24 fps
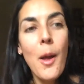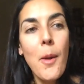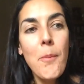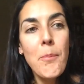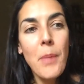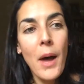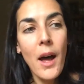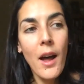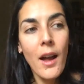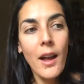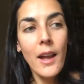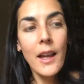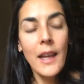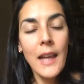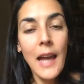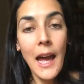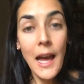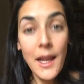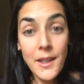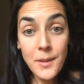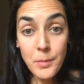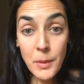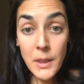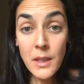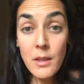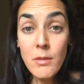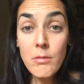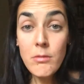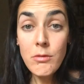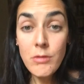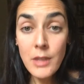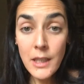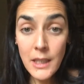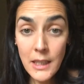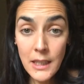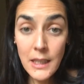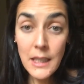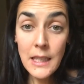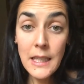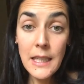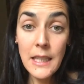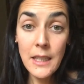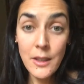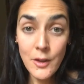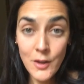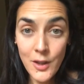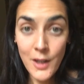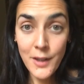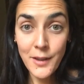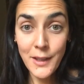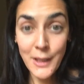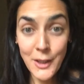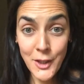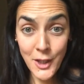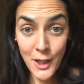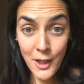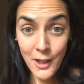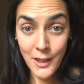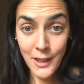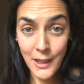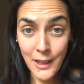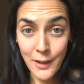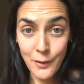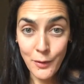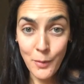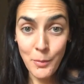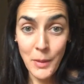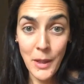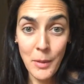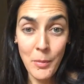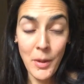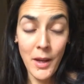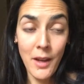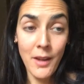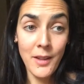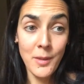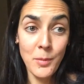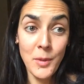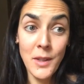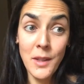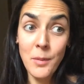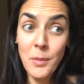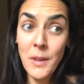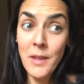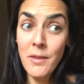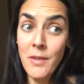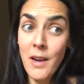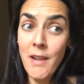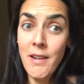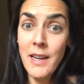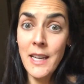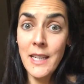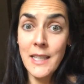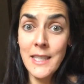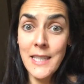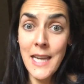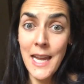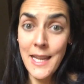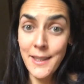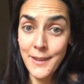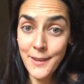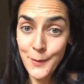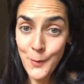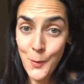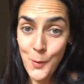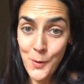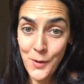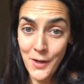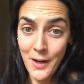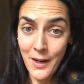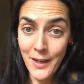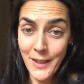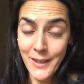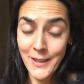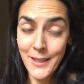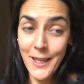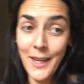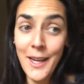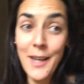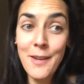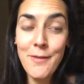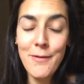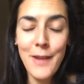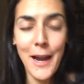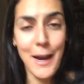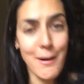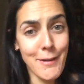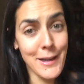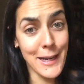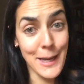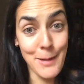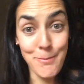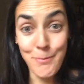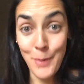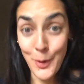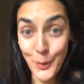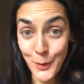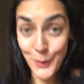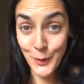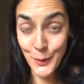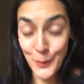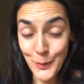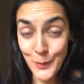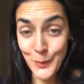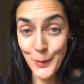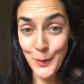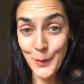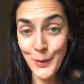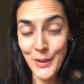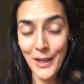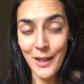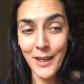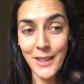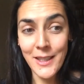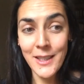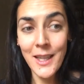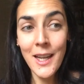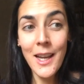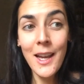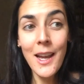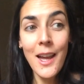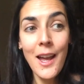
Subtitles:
But it has been a really interesting journey for me and my husband. It's been a very intense fortnight, a very emotional fortnight.